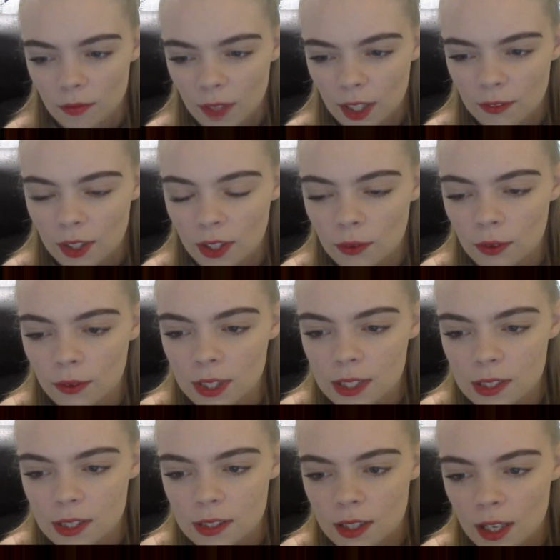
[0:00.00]
If anyone
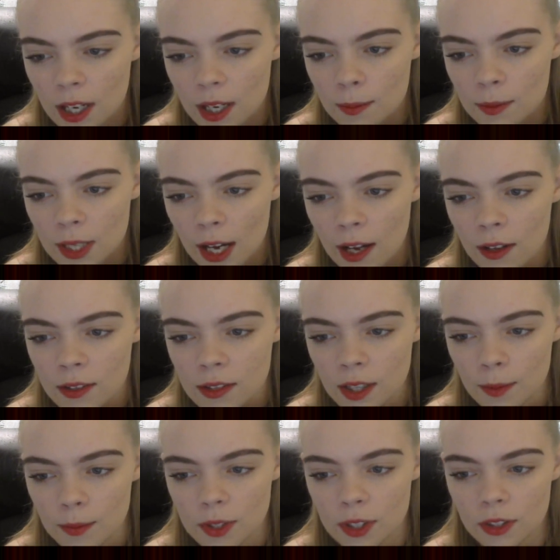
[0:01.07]
wants to sub, yeah, I'll
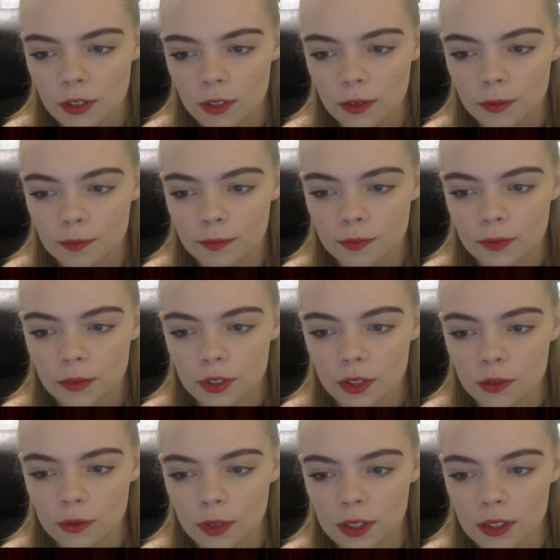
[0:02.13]
sub to you.
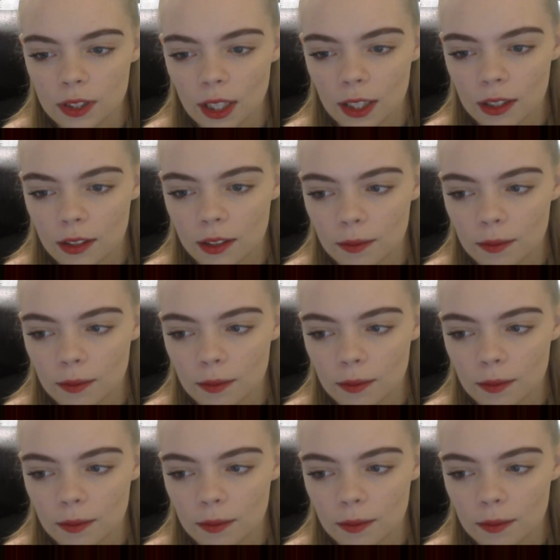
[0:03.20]
Just 1 second.